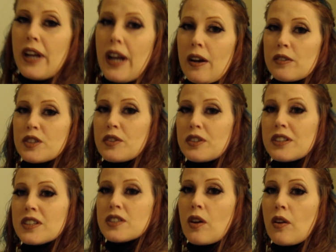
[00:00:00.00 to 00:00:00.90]
out. So this
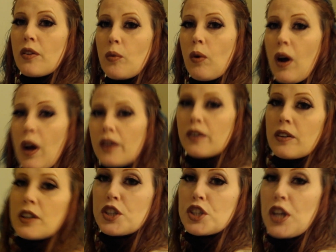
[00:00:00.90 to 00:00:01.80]
is all the wider
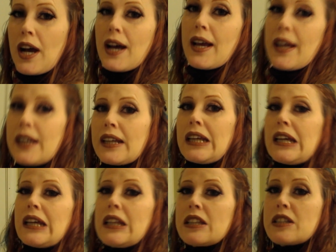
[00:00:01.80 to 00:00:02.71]
a shot I can
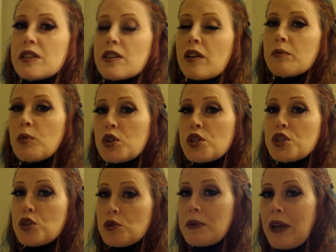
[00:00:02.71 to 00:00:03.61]
get. This is all the more
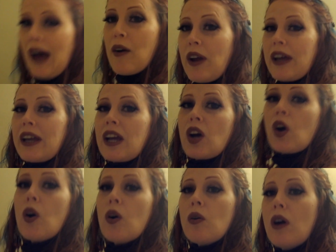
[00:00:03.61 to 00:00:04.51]
zoomed out I can
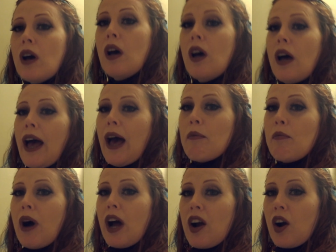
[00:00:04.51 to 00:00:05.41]
go at
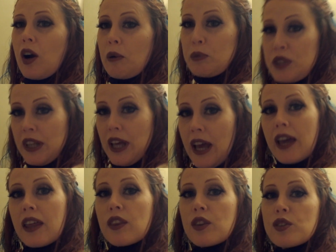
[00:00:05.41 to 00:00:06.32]
my arm's
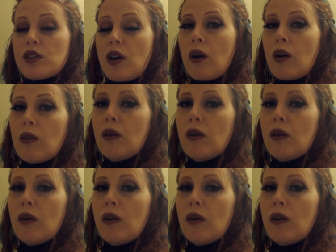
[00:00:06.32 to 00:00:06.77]
length. So